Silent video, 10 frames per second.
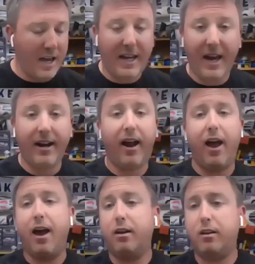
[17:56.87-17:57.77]
again,
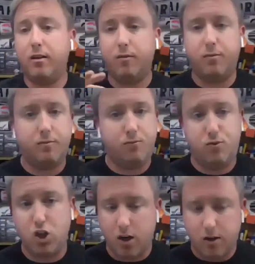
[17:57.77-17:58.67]
out of
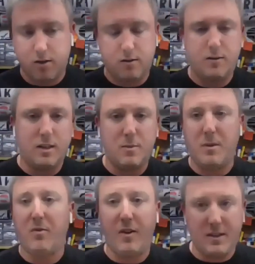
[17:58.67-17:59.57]
junk, not to
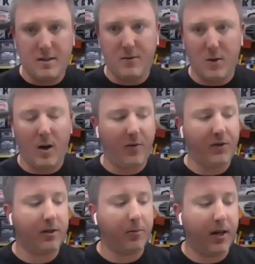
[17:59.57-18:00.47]
be offensive to
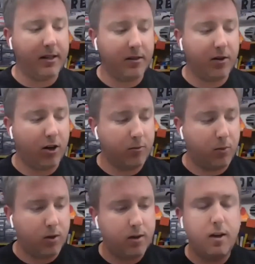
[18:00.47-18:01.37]
office supplies and
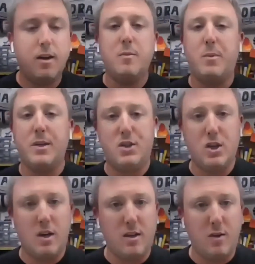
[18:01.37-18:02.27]
cardboard, but
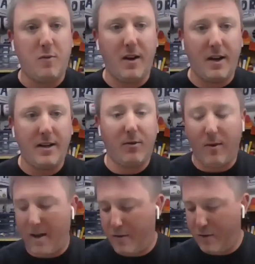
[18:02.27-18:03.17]
junk you find
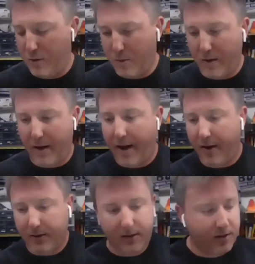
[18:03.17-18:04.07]
around your
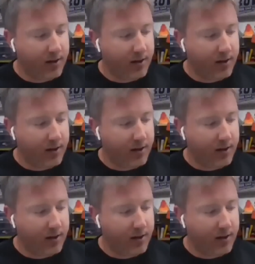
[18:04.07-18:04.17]
house.